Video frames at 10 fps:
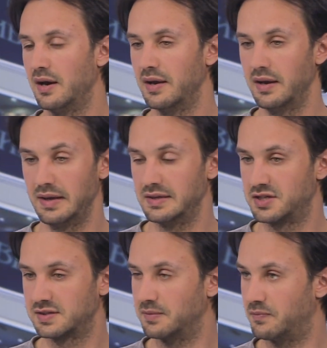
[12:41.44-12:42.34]
It's
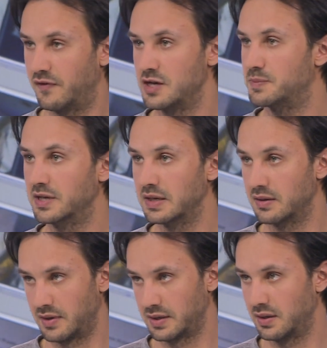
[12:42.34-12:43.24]
just a fresh
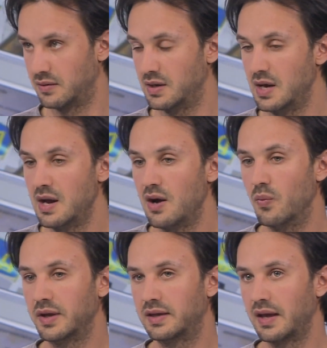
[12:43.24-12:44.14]
beginning right now.
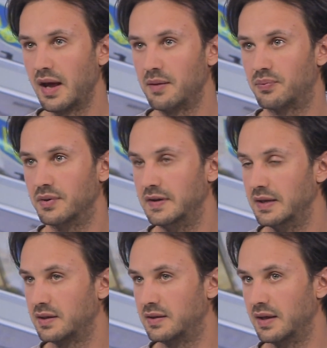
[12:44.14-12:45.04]
We can
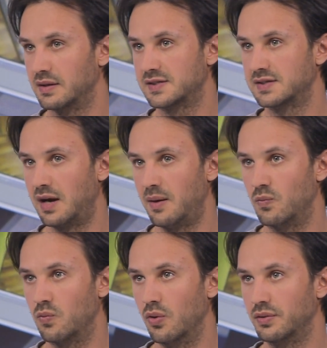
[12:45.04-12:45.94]
predict that
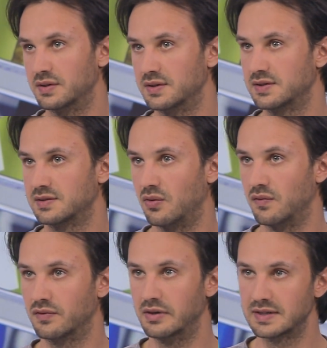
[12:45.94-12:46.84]
some voters
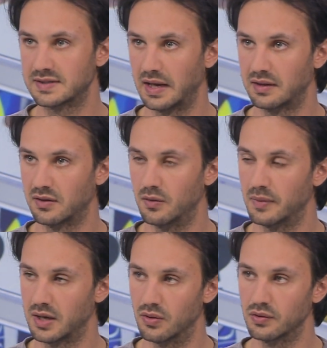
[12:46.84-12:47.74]
of Grytsenko
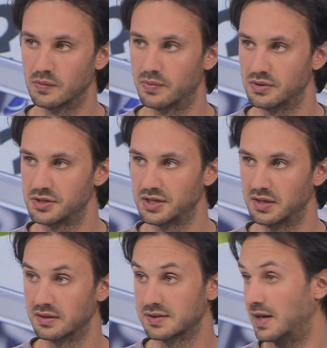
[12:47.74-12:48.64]
may go to
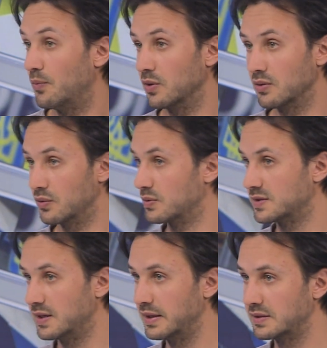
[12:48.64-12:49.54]
Poroshenko, some will go to
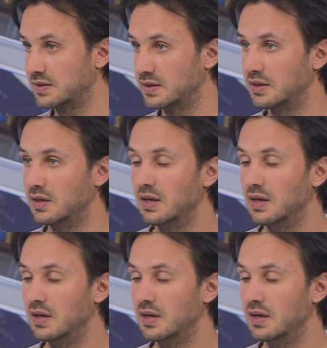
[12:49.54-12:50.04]
Zelensky.